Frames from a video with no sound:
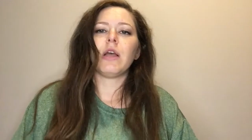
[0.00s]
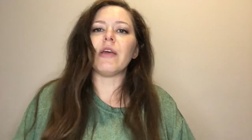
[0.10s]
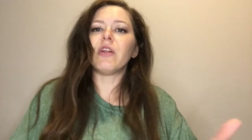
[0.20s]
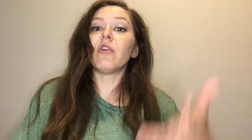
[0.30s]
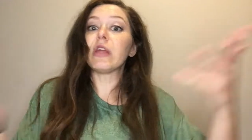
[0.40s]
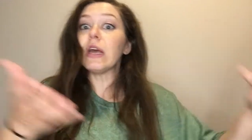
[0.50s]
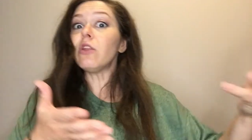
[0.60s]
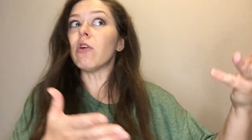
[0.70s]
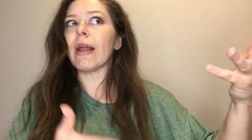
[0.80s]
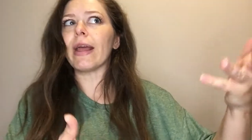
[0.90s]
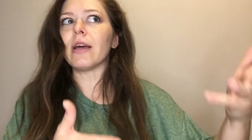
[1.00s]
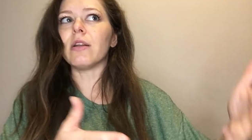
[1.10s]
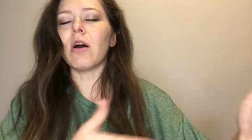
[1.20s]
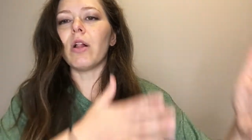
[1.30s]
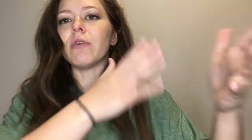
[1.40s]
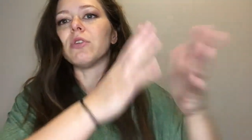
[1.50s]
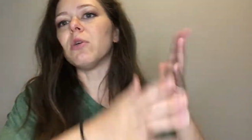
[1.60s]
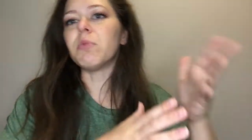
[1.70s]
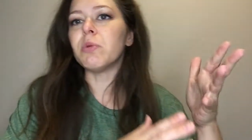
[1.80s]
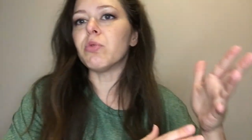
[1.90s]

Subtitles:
And then on the other hand, I'll have some people